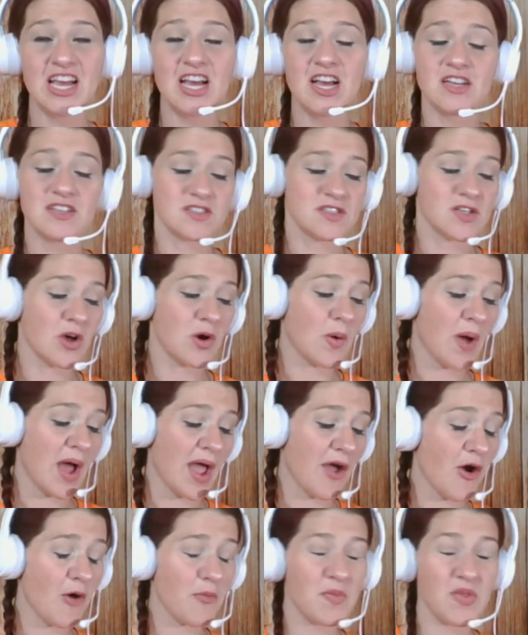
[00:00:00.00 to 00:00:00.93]
So I
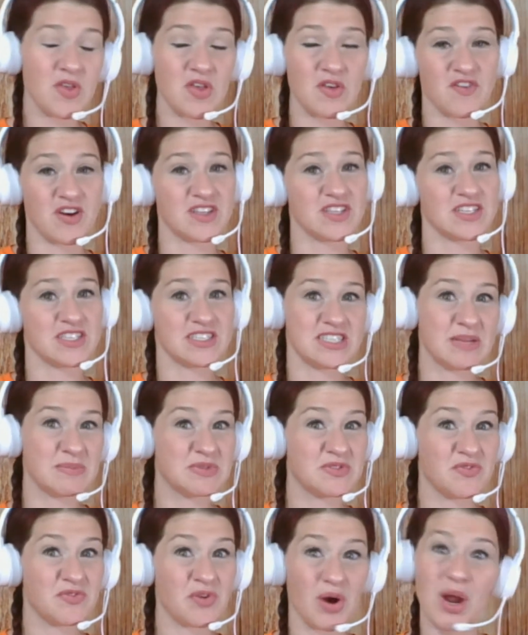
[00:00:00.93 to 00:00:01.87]
hope that you find these tips
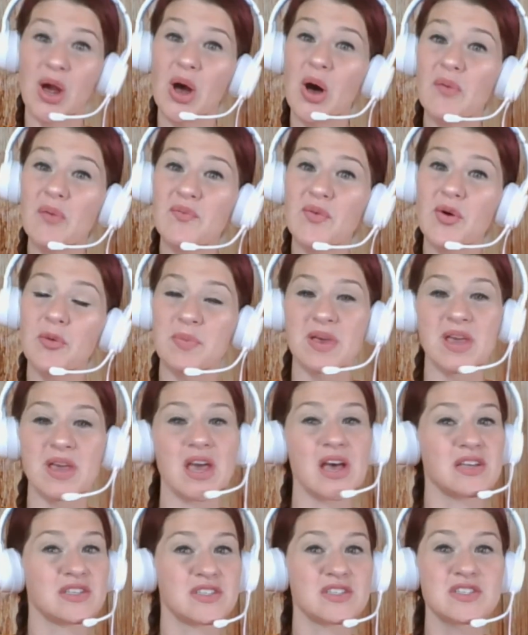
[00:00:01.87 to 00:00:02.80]
very helpful
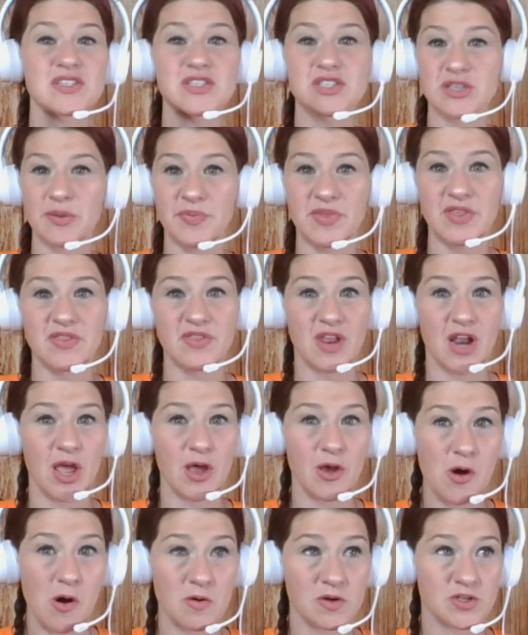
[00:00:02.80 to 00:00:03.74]
because this is something that I
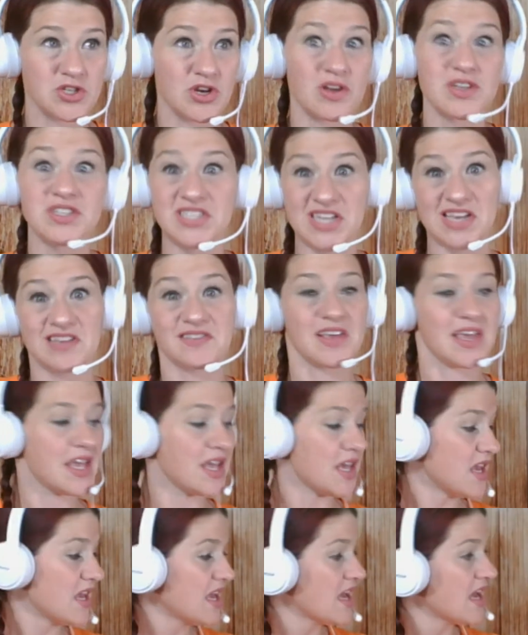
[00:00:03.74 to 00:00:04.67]
coach on daily.
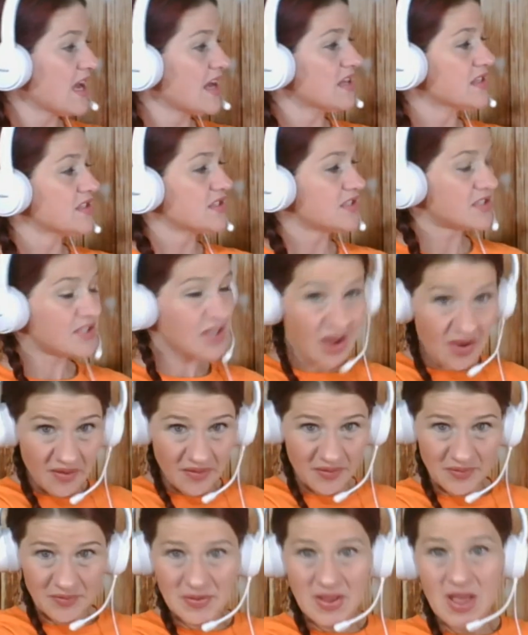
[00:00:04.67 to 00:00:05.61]

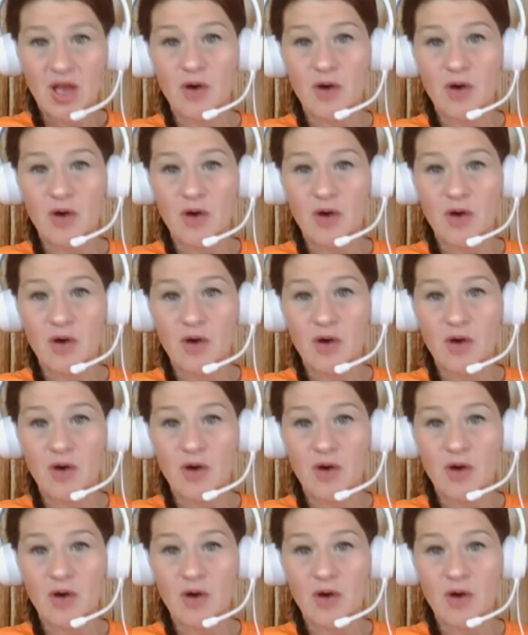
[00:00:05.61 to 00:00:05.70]
So,